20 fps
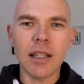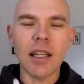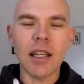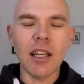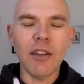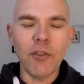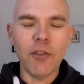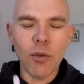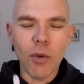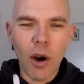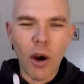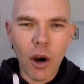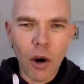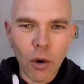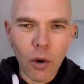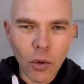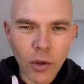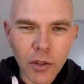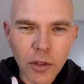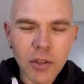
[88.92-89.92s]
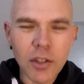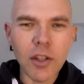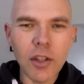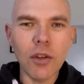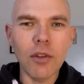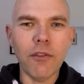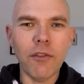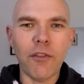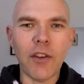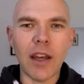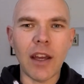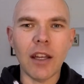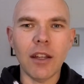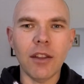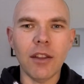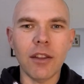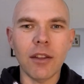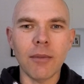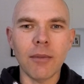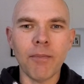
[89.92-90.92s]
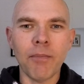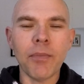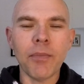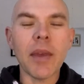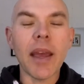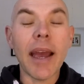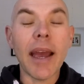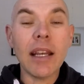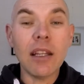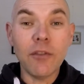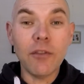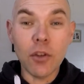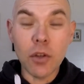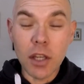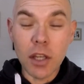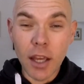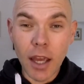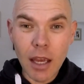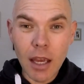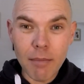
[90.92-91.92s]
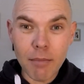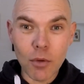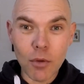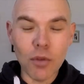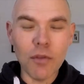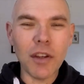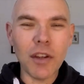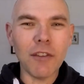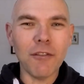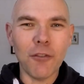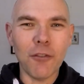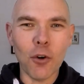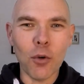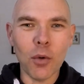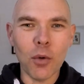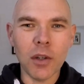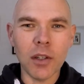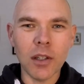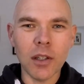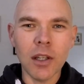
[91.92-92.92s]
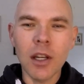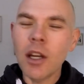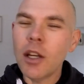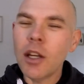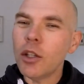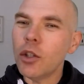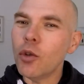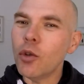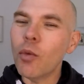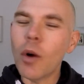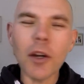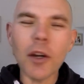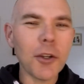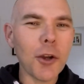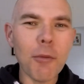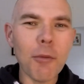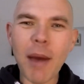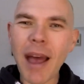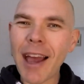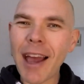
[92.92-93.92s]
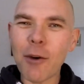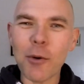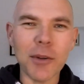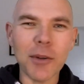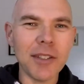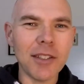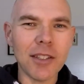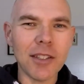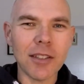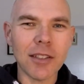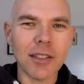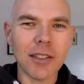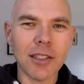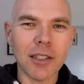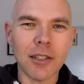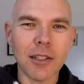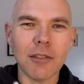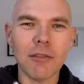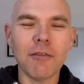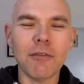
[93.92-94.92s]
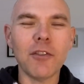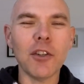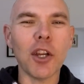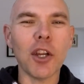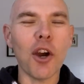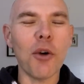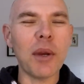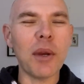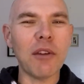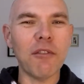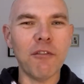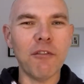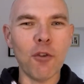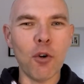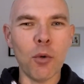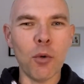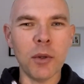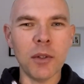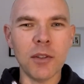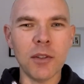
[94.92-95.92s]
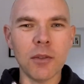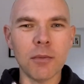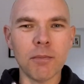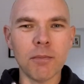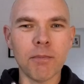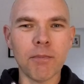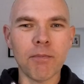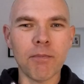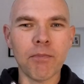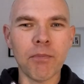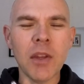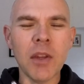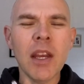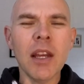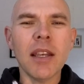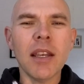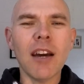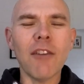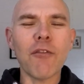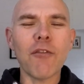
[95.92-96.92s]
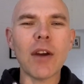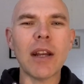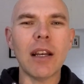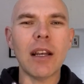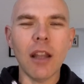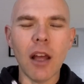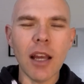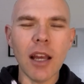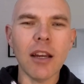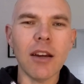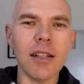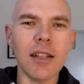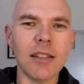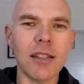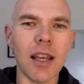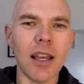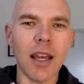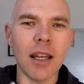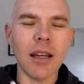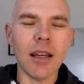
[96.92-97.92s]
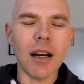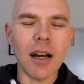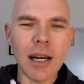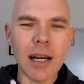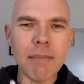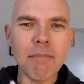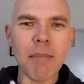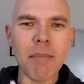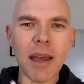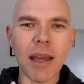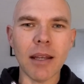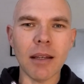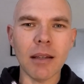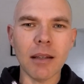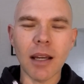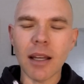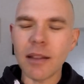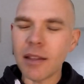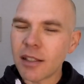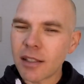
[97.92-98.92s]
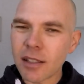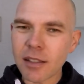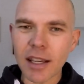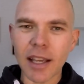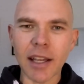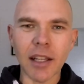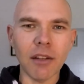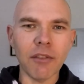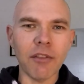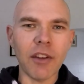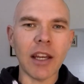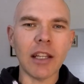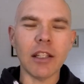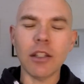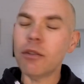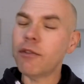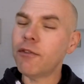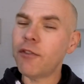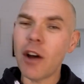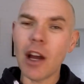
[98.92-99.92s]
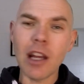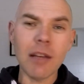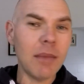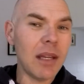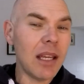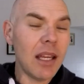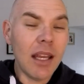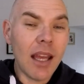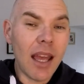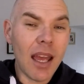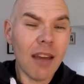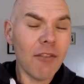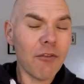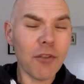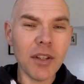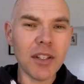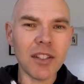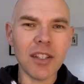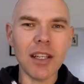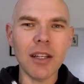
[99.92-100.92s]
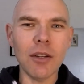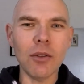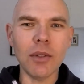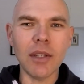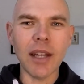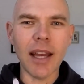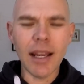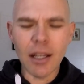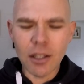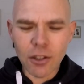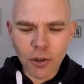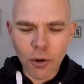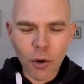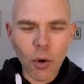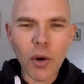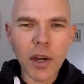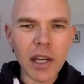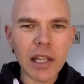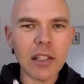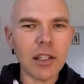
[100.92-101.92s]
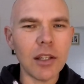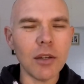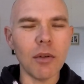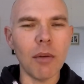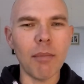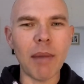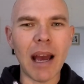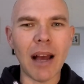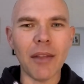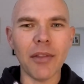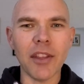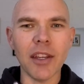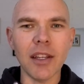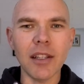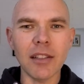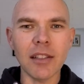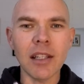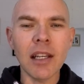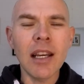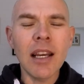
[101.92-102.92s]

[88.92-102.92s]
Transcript: if you hold on to your faith and if you keep moving forward. You won't go backwards for going forwards. Now, friend, like I said, I'm Ben and this is Elevate. You'll find me here every single day talking to you about this,